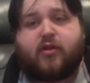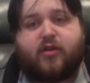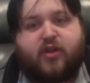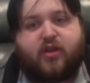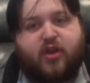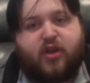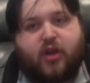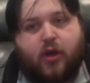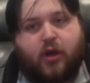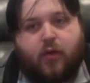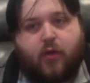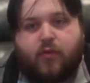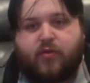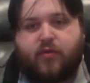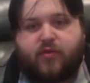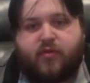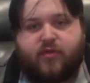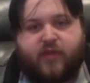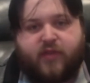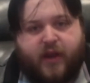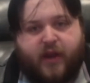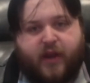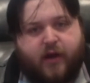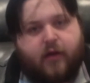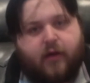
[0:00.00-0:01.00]
you know,
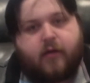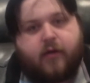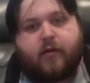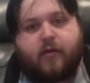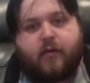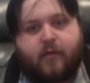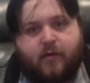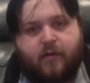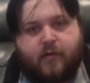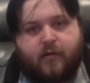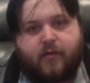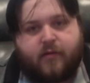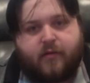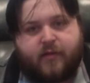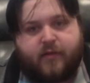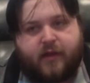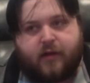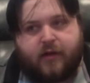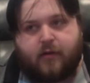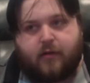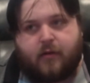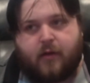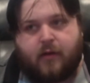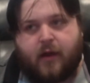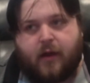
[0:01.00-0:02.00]
their
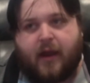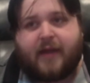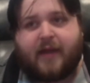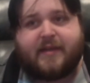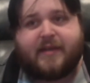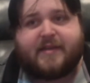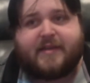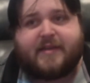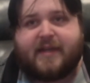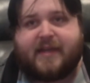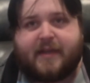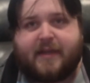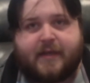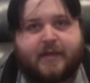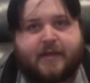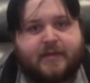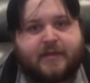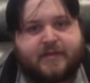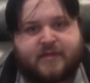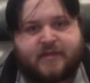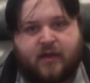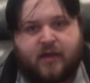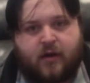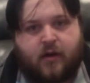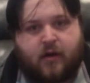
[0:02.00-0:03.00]

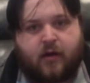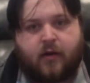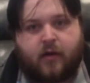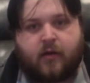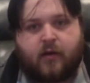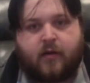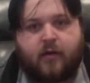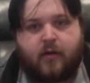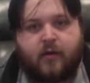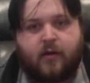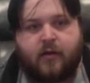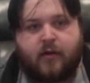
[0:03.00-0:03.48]
ideas are